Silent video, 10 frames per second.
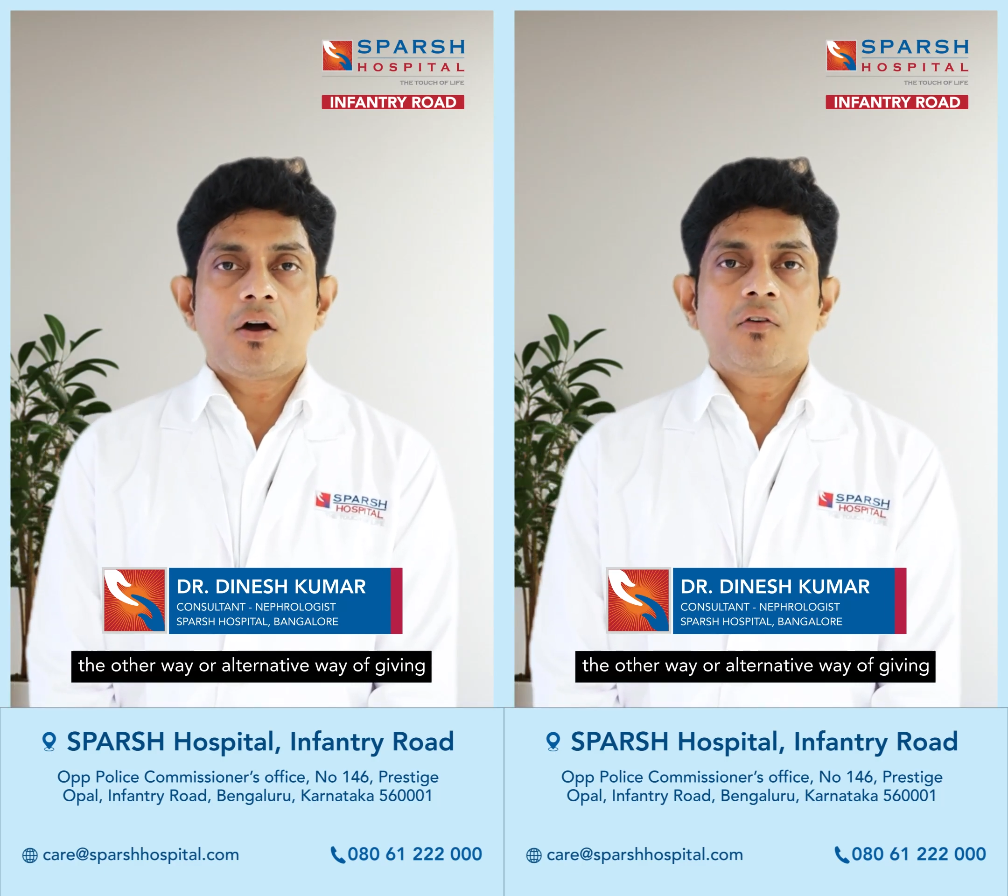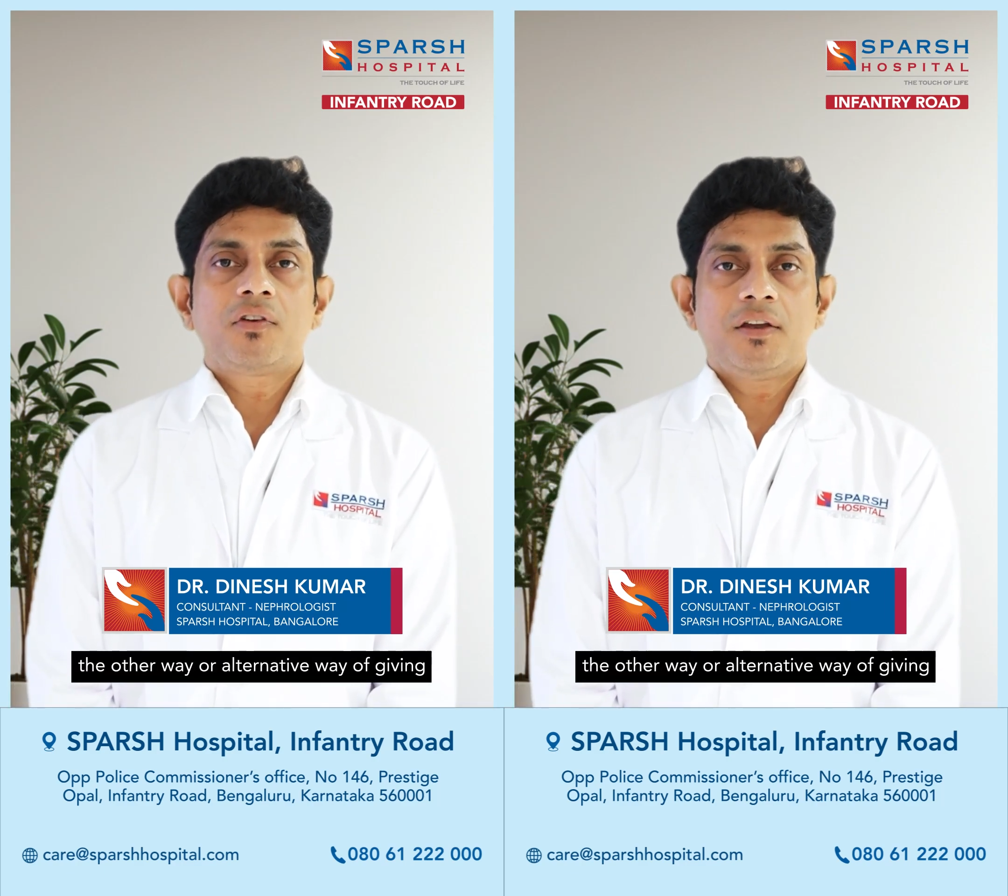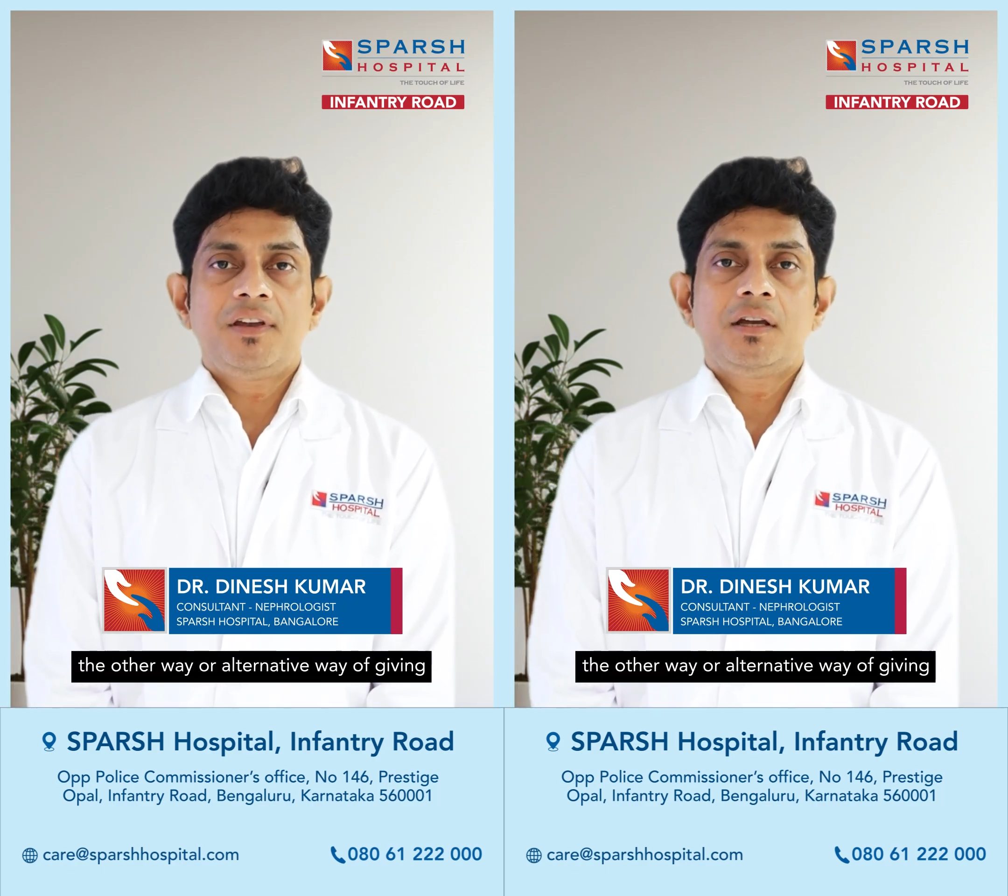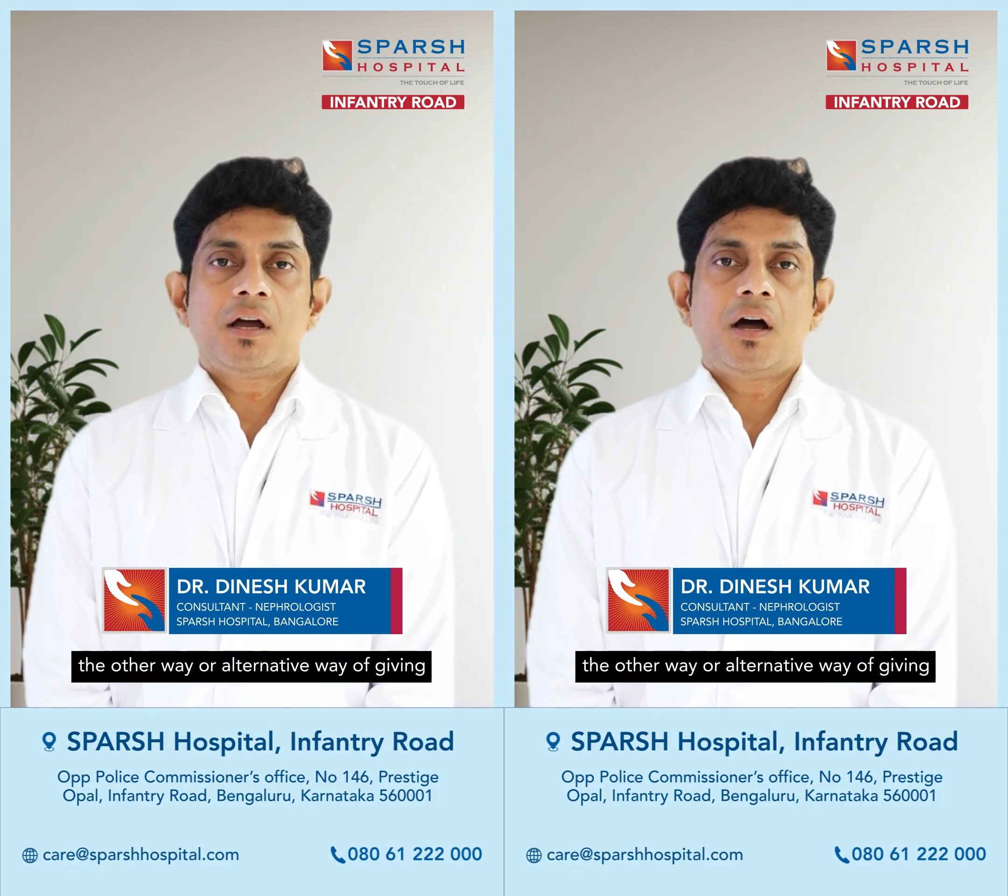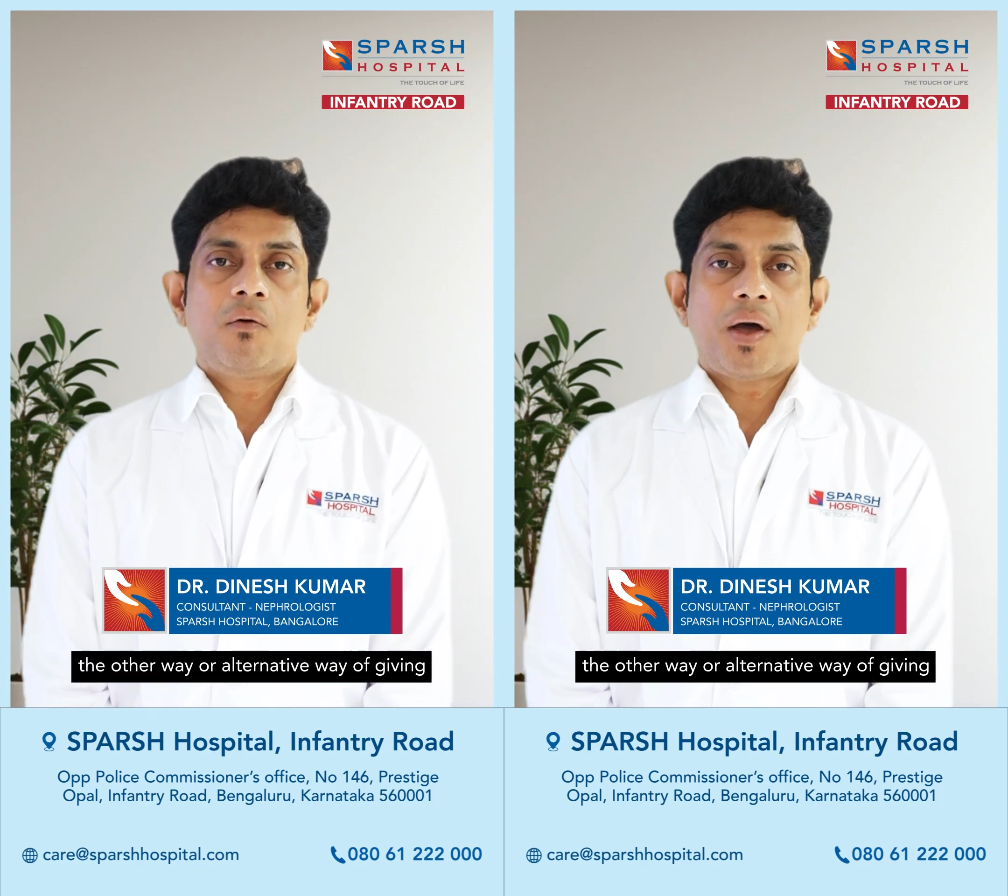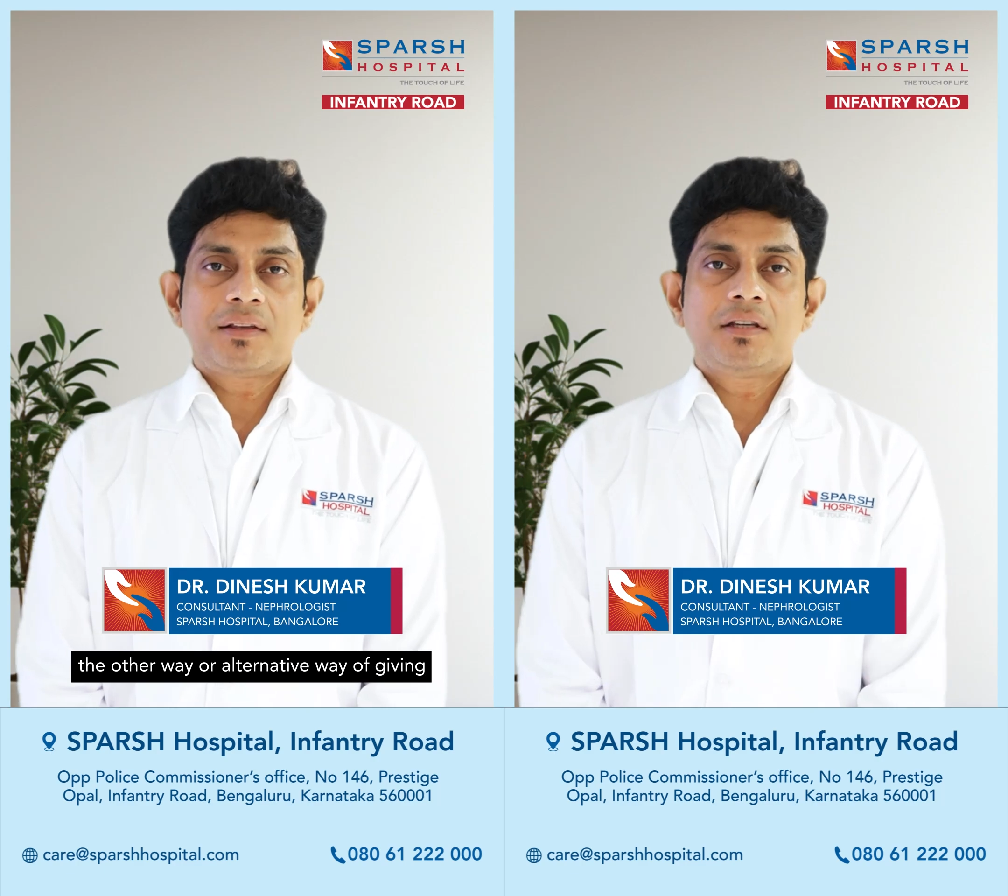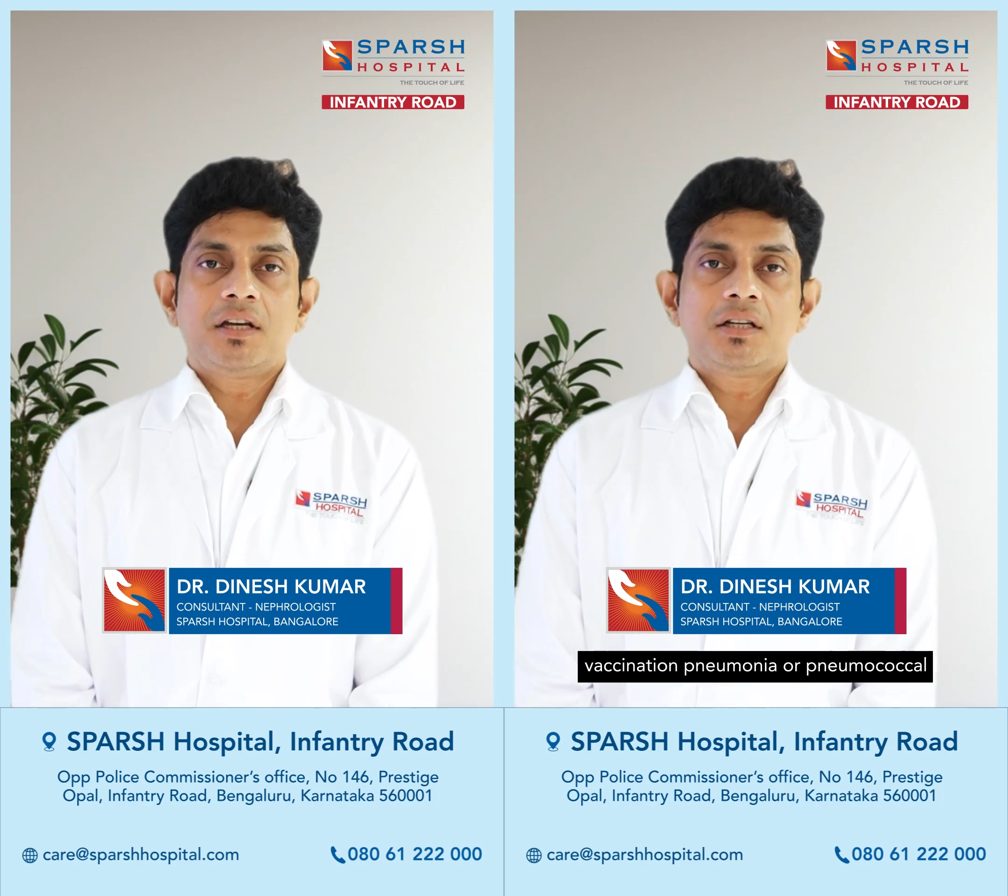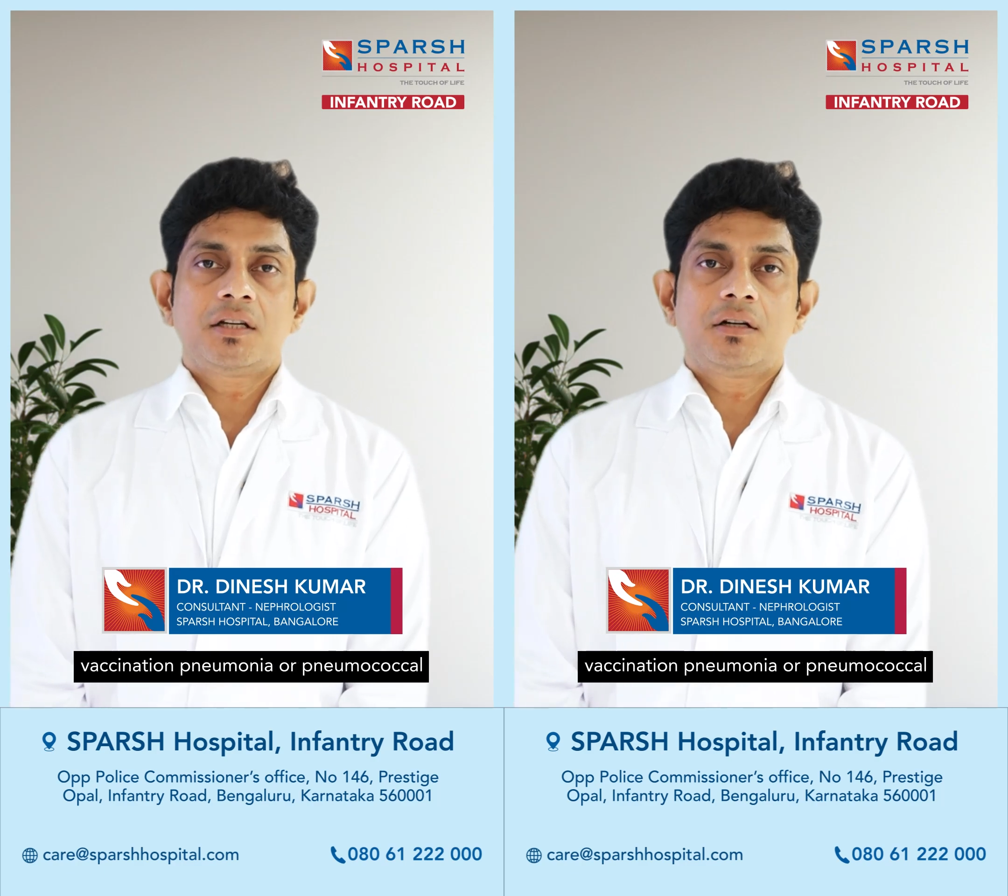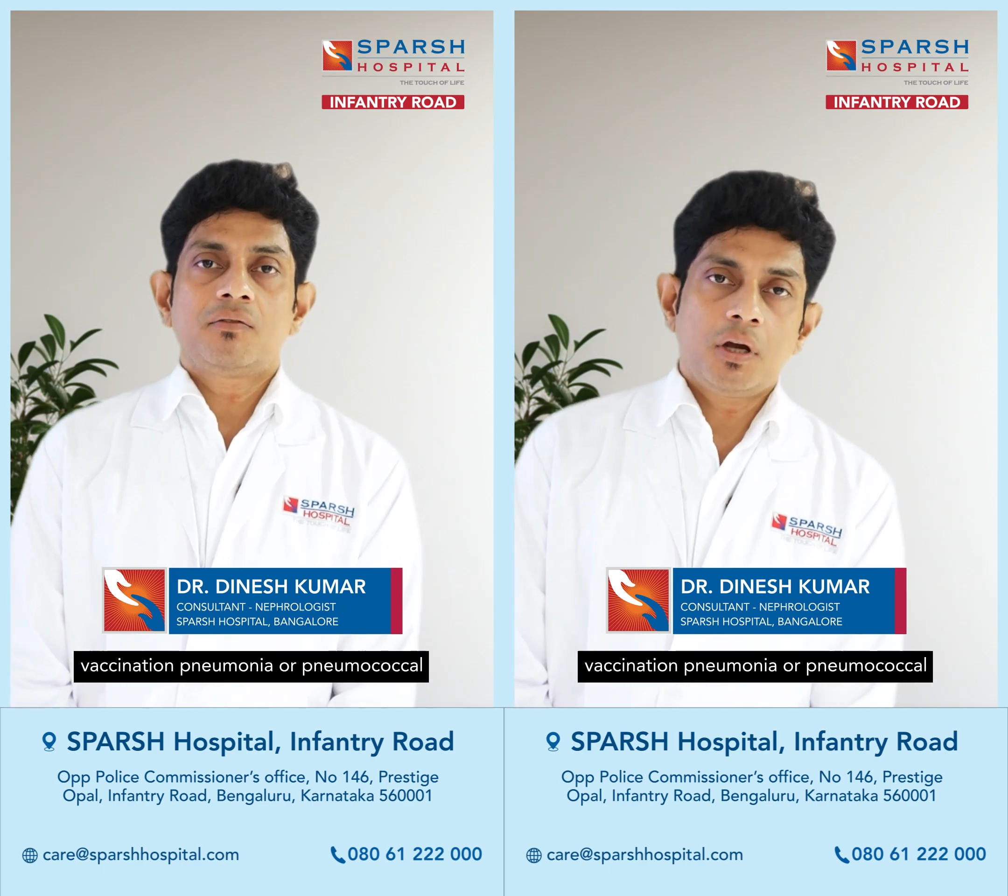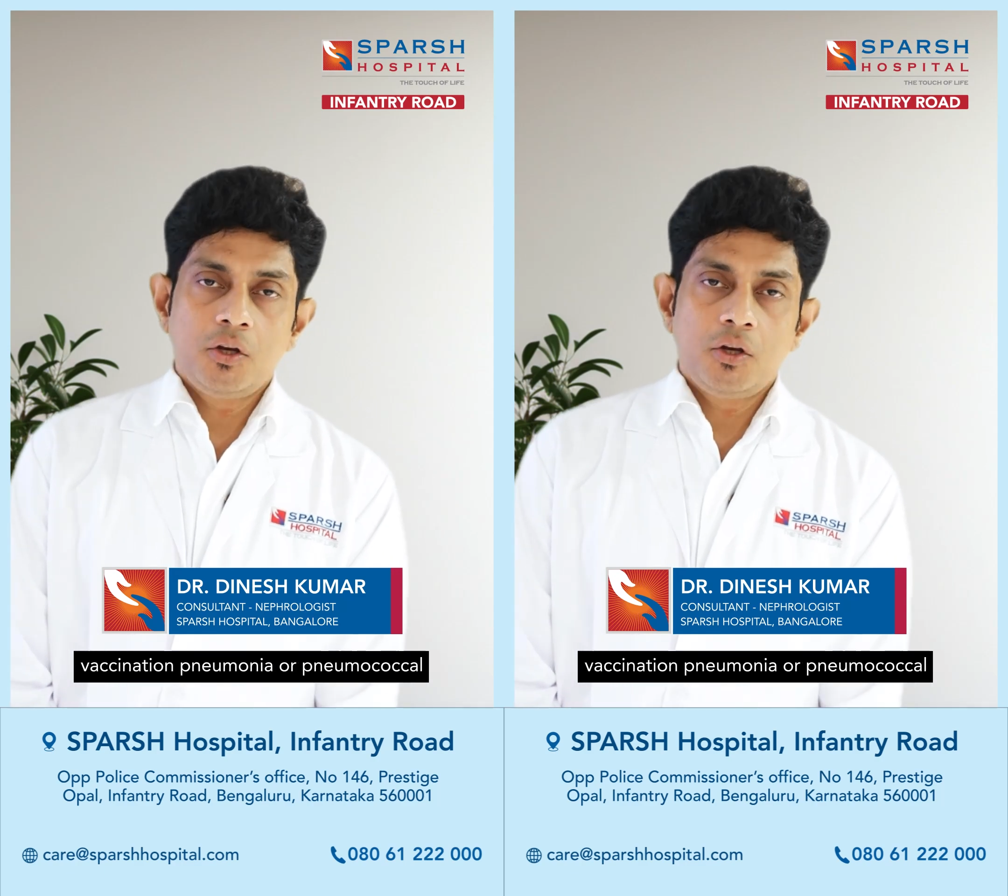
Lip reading: of giving a vaccination,